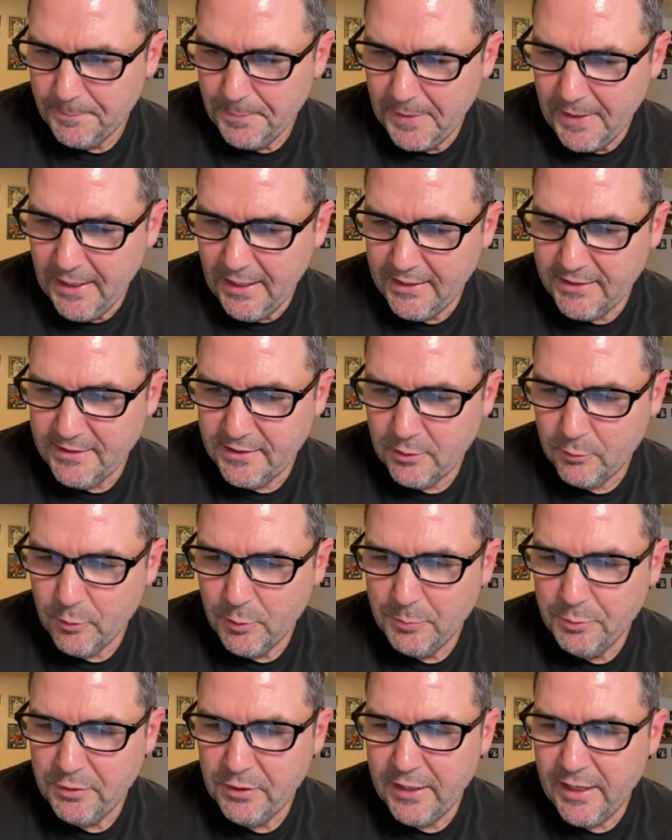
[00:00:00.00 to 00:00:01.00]
It
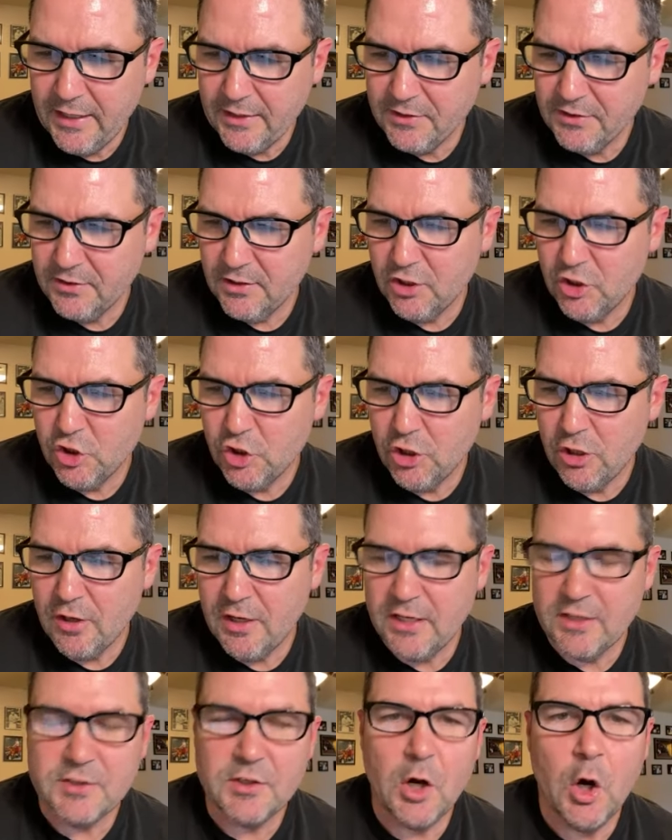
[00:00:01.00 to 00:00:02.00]
replaced
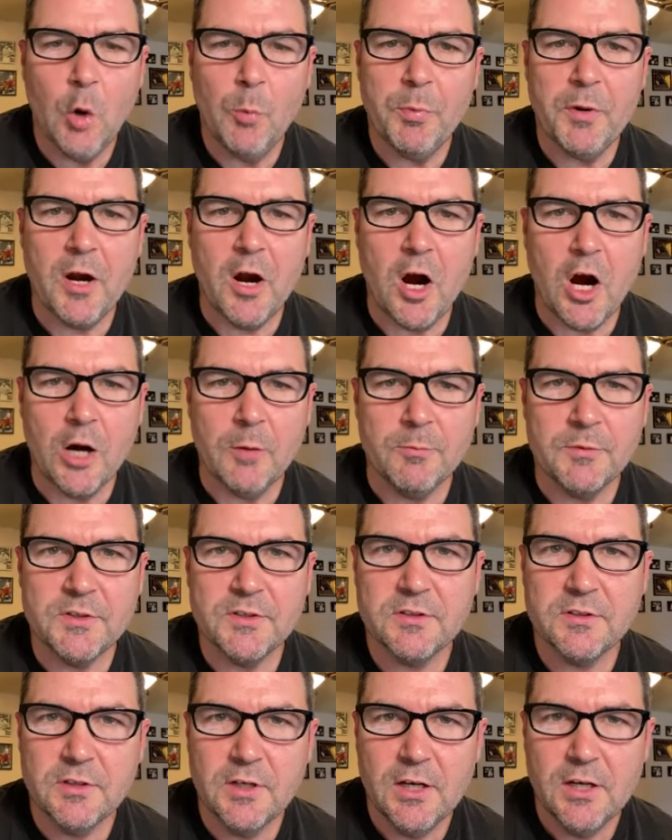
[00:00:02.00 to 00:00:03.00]
Journey's Open
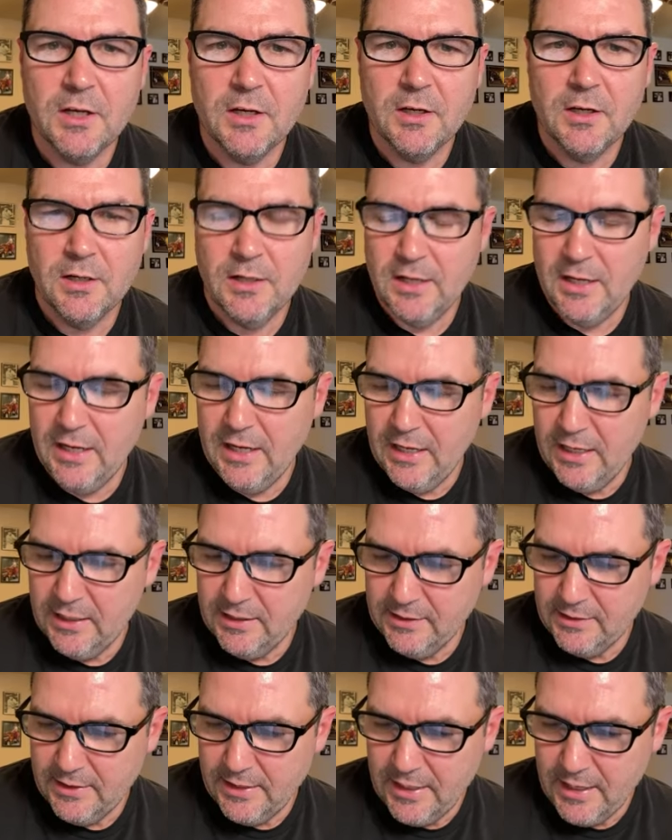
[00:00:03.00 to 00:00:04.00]
Arms.
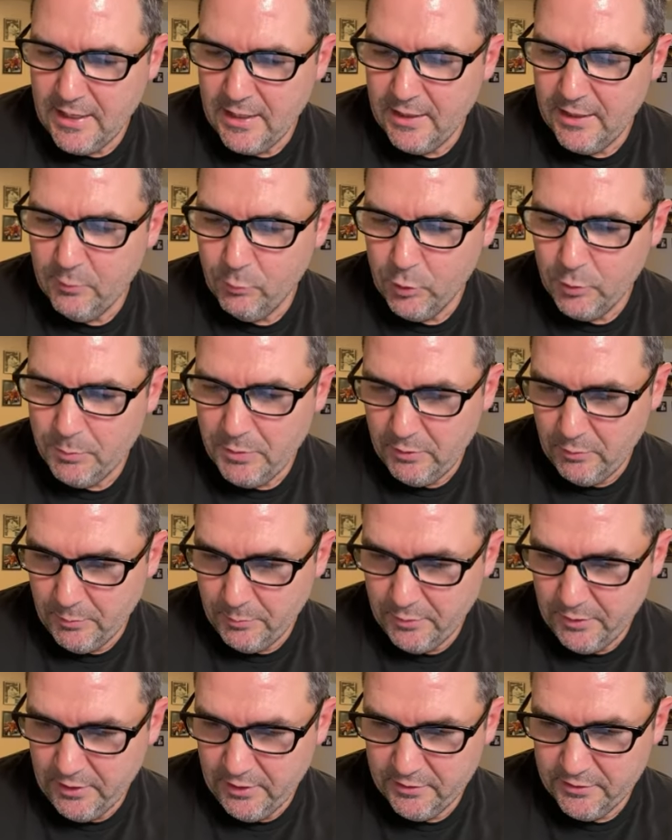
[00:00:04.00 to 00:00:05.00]
And it would be
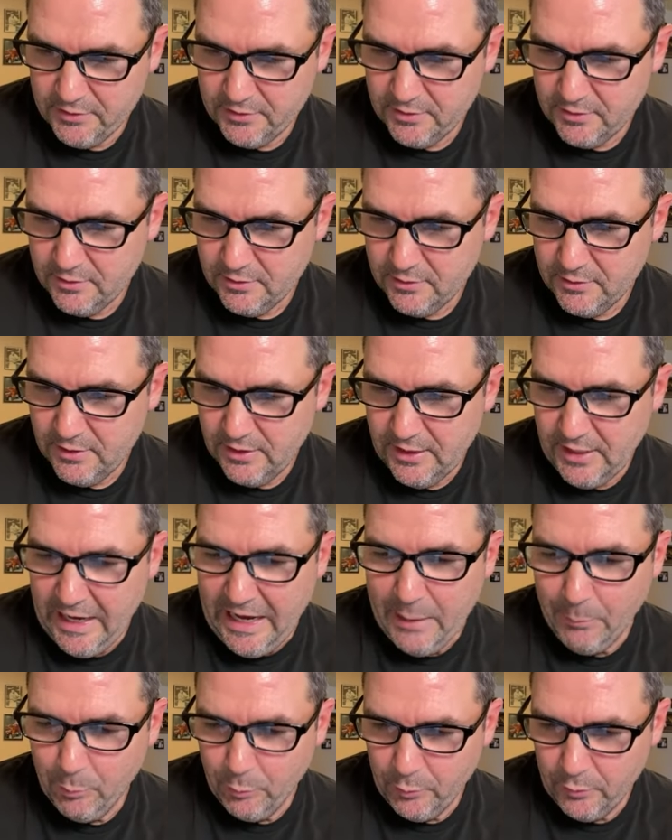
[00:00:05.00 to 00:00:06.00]
replaced in
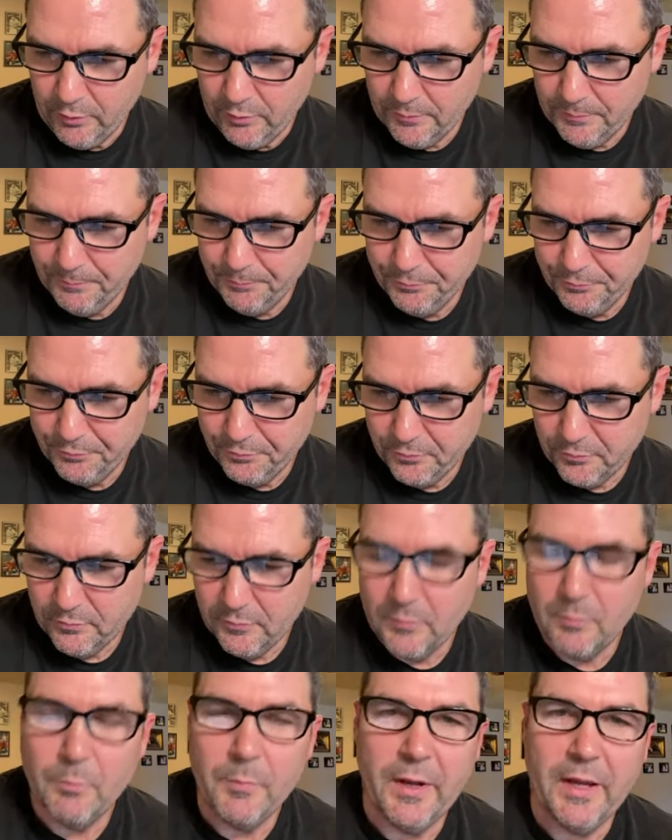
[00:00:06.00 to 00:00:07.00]
April
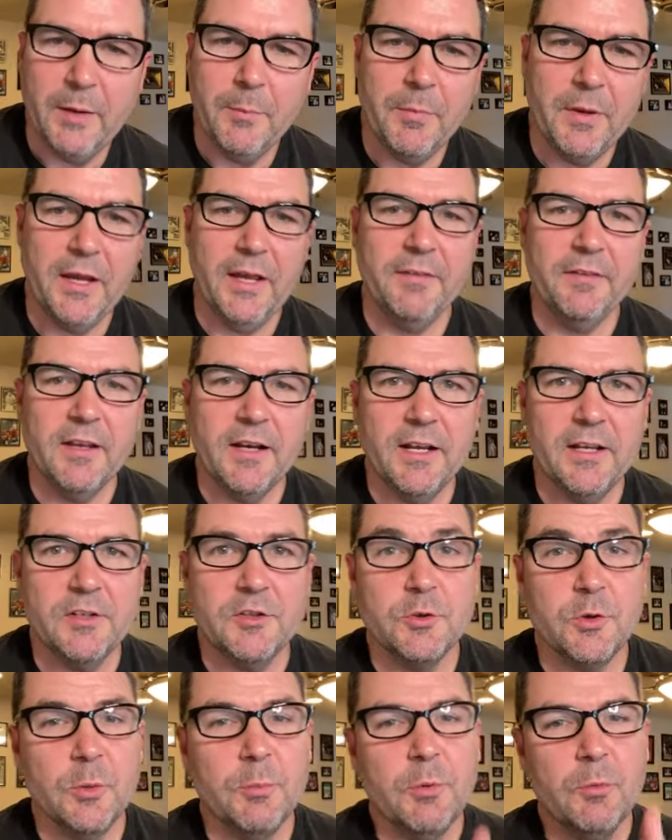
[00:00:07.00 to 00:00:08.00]
by a band that I
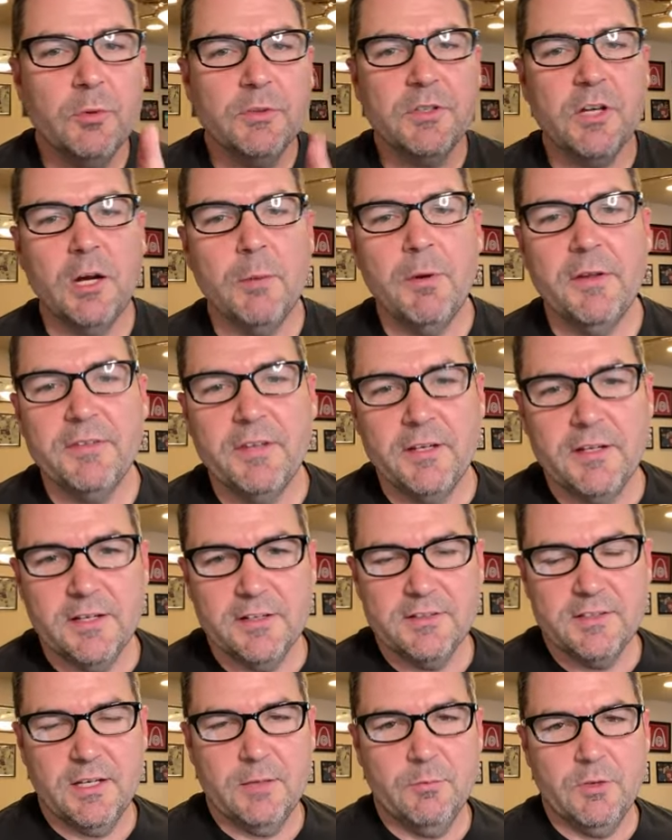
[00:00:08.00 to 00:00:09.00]
enjoy. But we'll talk about that
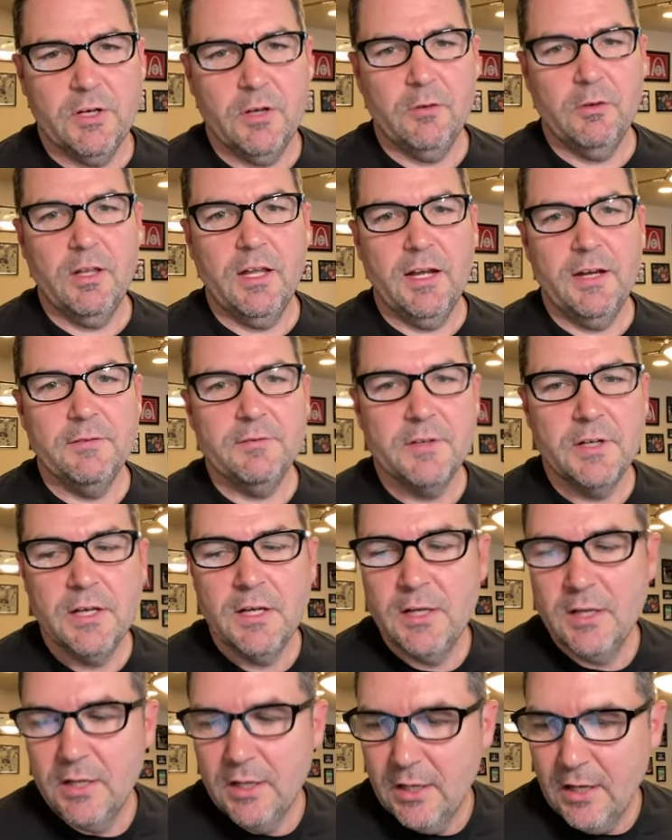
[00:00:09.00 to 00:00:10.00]
next time we go live.
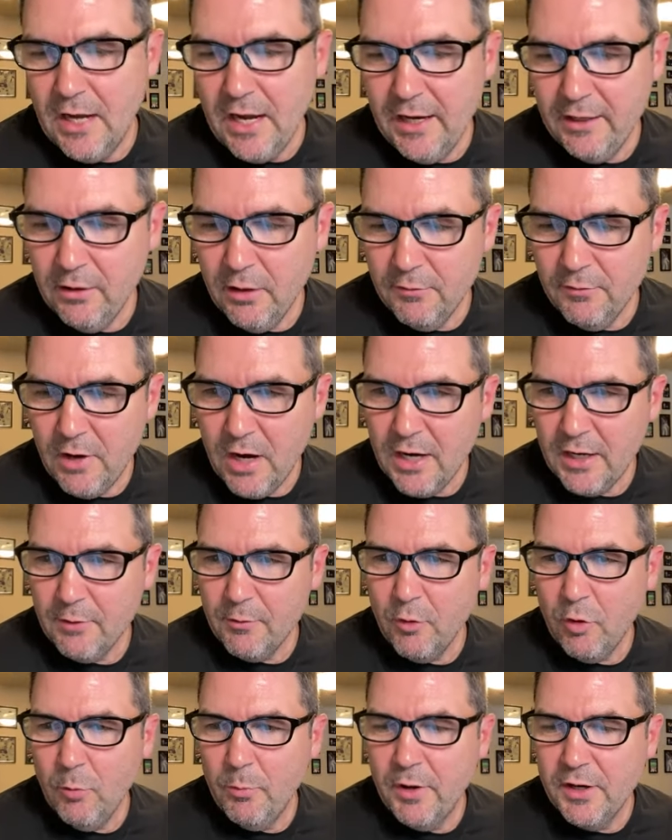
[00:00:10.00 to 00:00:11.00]
I Love Rock and
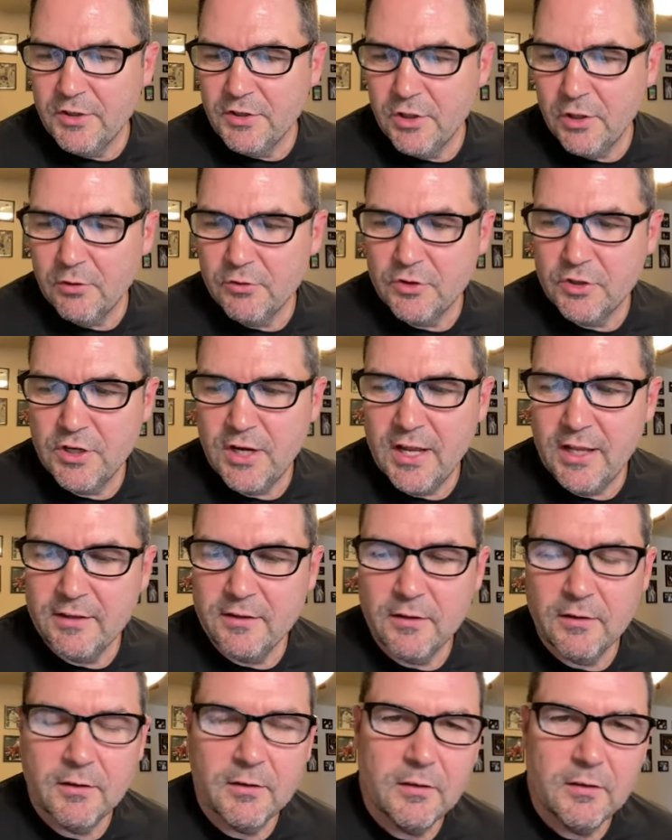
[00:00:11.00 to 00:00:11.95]
Roll by Joan Jett.